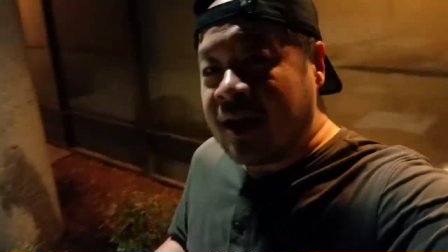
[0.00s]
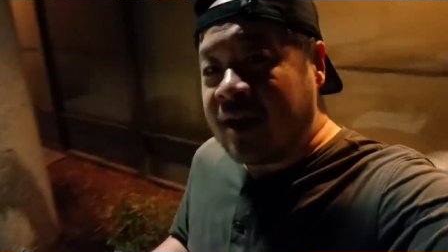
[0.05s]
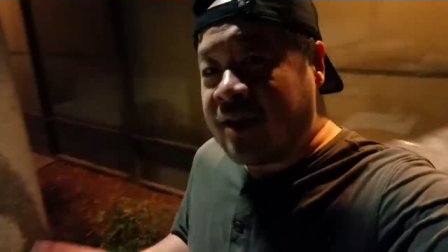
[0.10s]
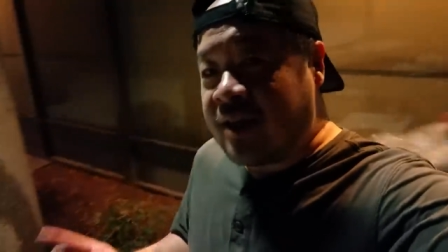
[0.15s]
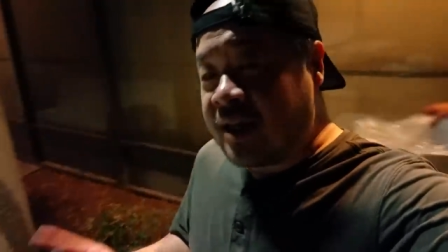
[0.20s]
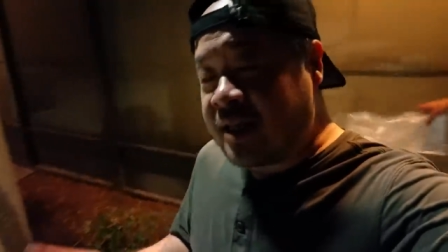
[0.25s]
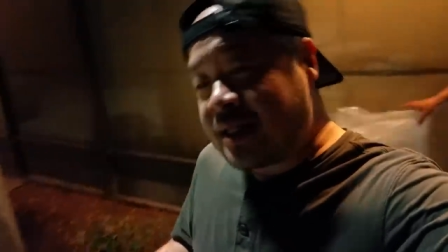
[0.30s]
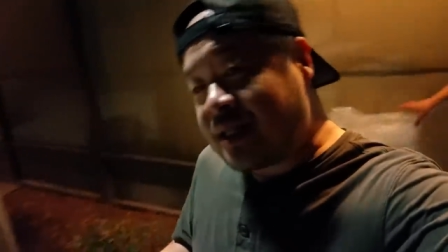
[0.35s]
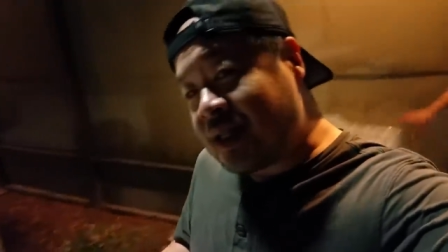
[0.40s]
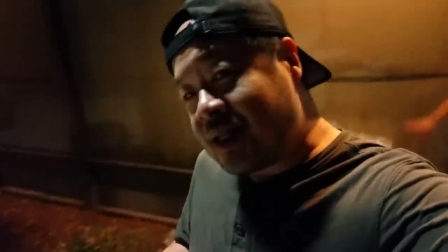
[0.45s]

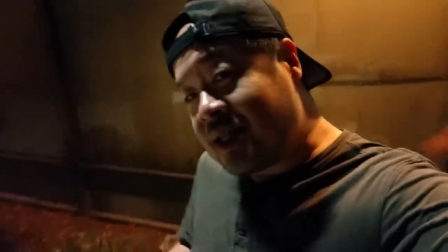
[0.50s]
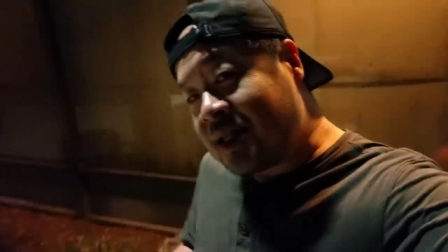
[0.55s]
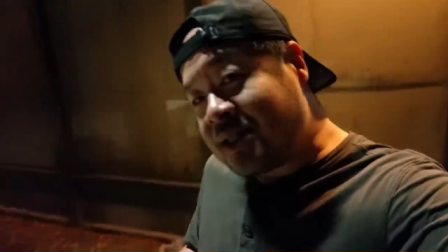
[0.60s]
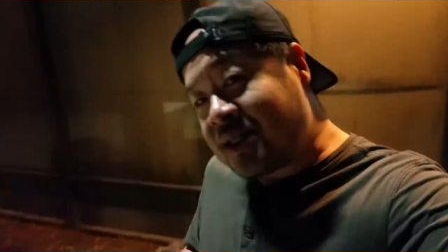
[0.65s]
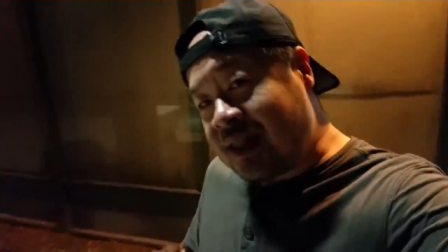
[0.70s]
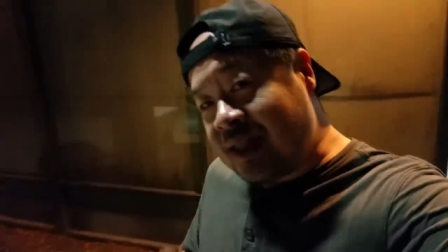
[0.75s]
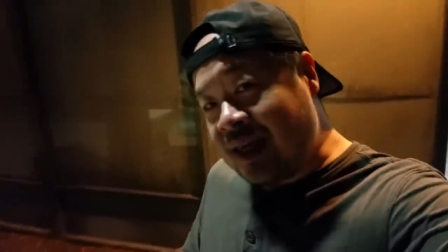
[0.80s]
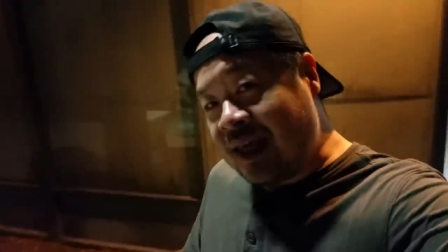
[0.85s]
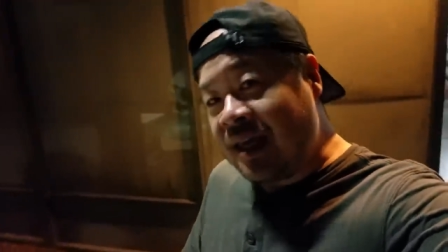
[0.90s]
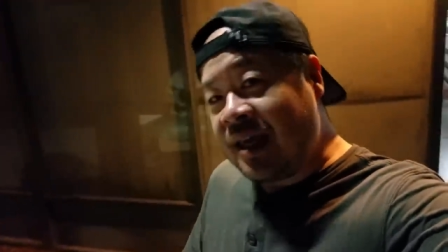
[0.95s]
This
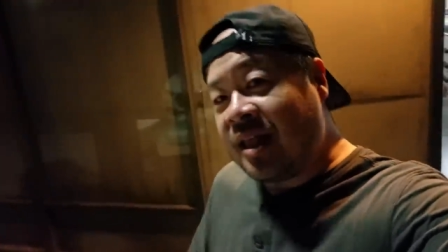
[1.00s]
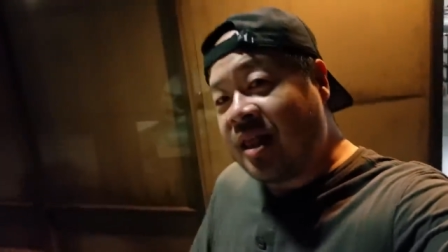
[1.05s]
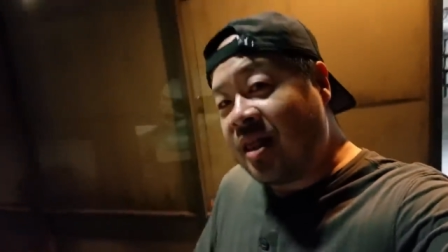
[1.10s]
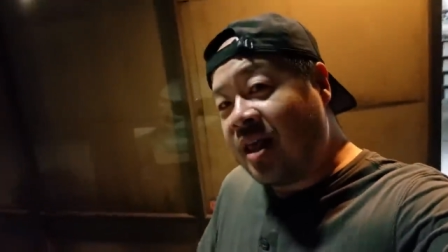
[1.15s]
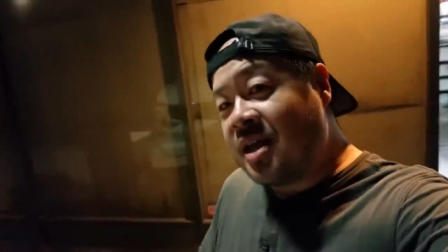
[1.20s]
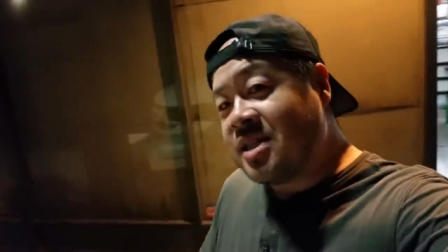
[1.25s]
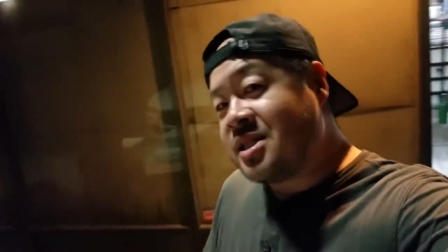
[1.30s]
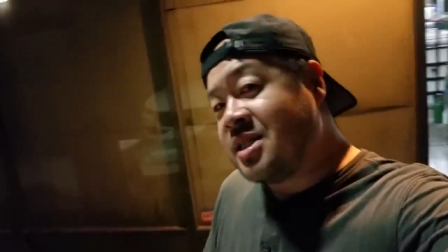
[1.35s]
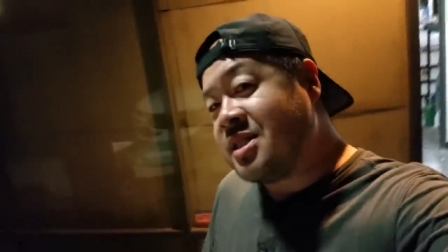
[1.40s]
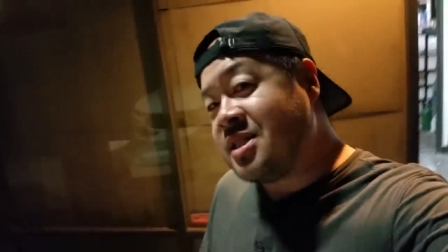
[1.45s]
is the
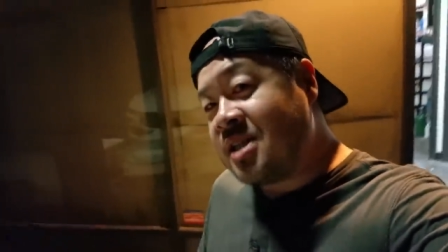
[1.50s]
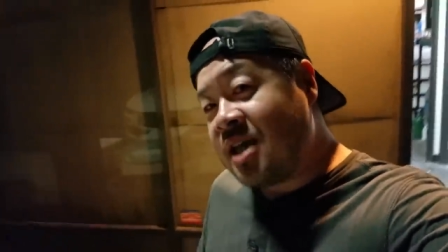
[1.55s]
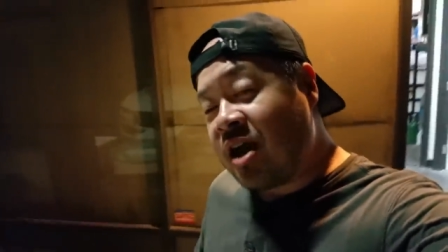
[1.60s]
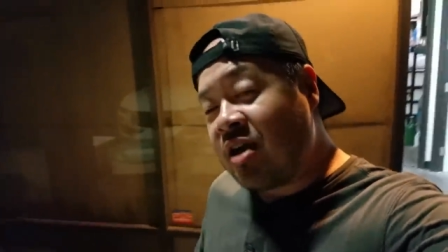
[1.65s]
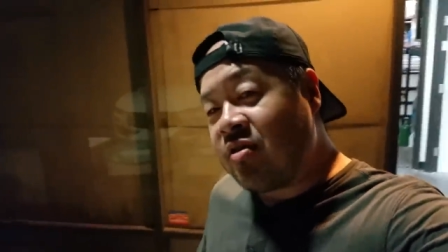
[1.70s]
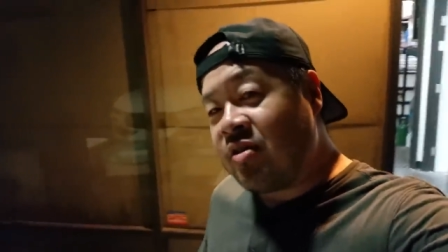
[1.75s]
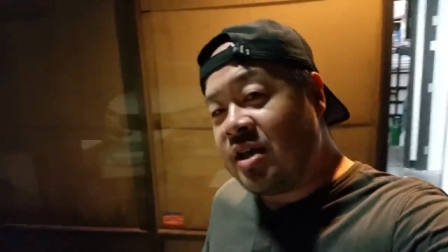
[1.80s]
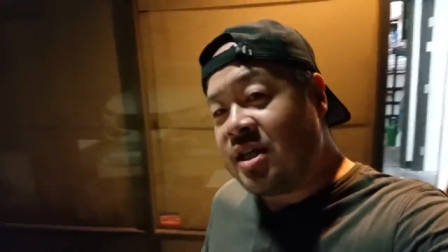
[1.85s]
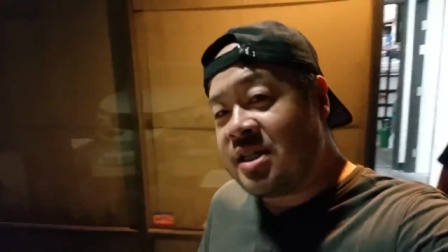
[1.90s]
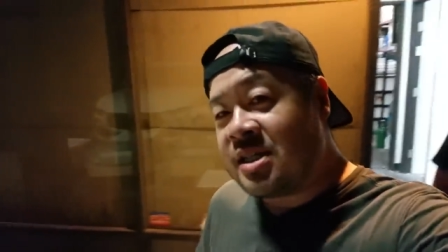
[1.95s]

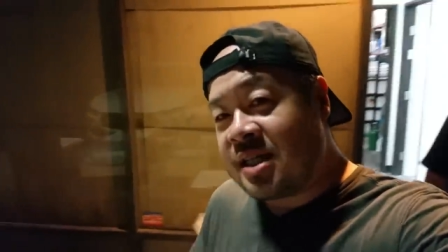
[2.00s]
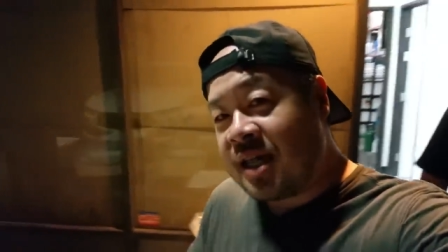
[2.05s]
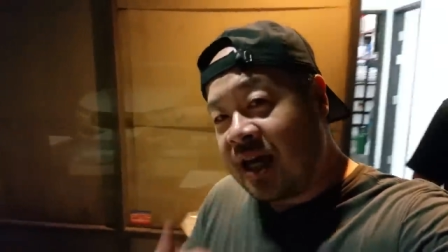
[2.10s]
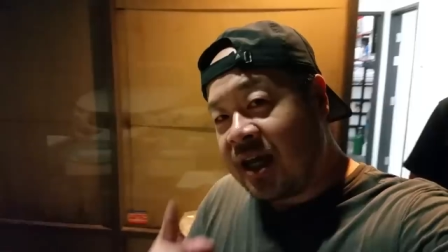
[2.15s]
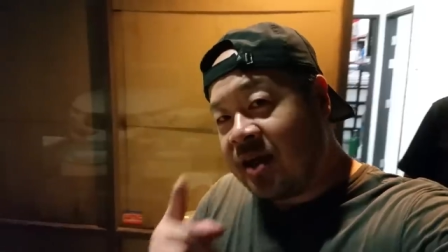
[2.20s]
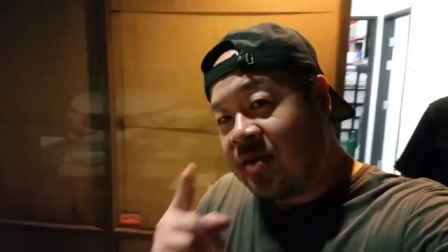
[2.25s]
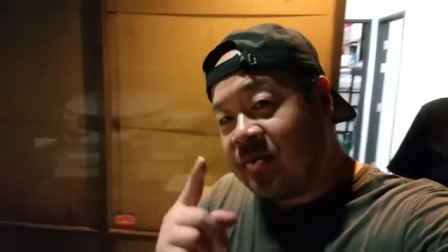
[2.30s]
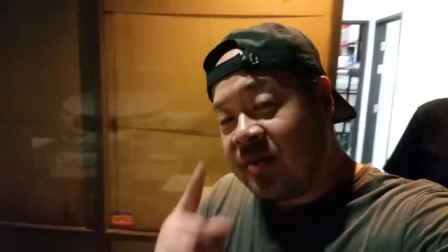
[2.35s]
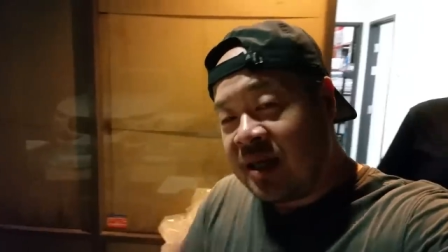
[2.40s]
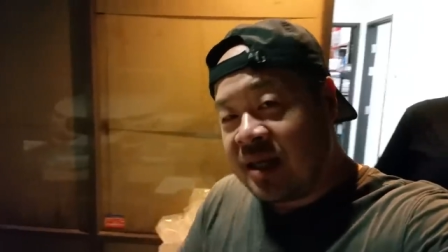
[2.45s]
legendary
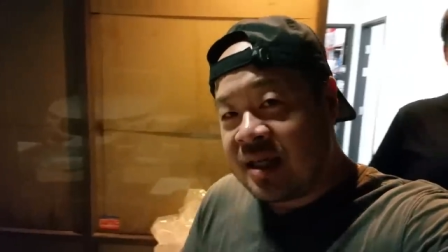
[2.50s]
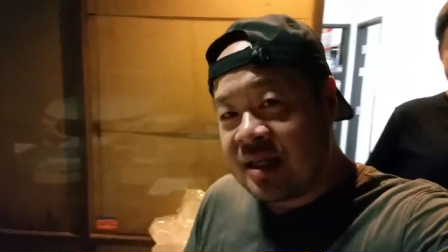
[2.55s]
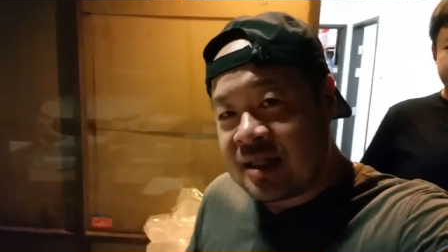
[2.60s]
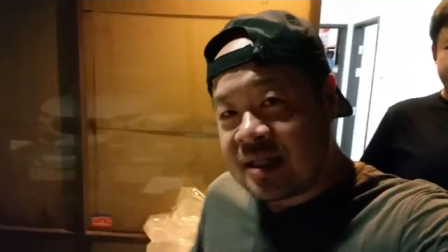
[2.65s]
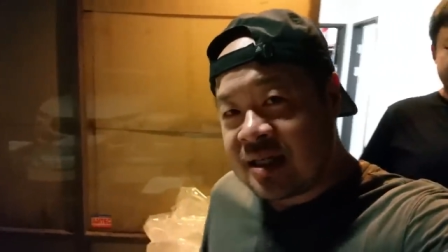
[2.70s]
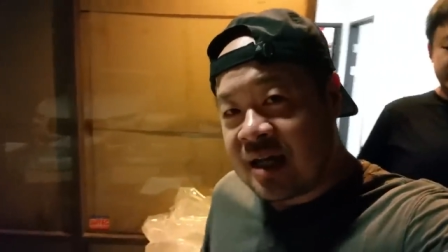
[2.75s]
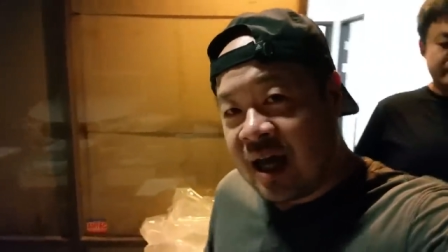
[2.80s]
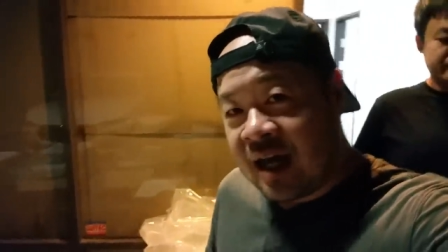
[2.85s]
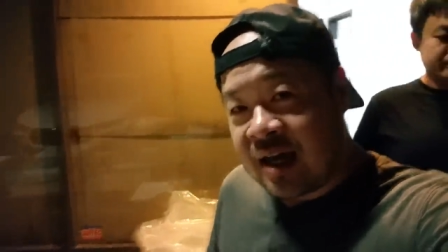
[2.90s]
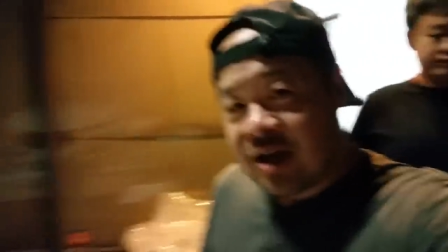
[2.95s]
Siamese
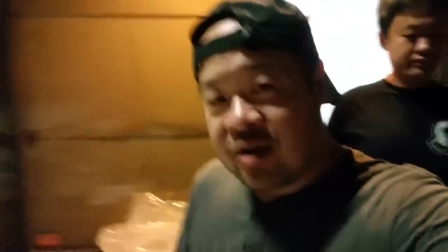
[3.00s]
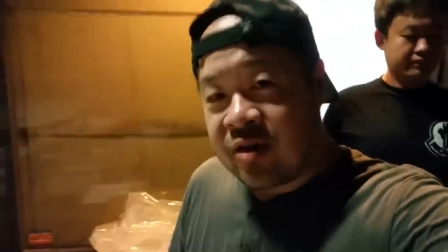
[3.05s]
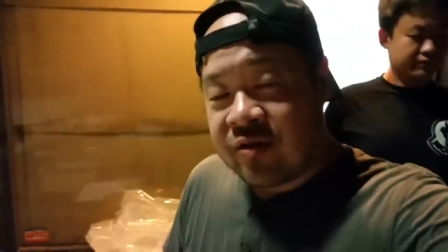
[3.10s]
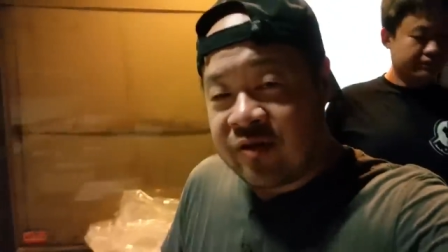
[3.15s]
tiger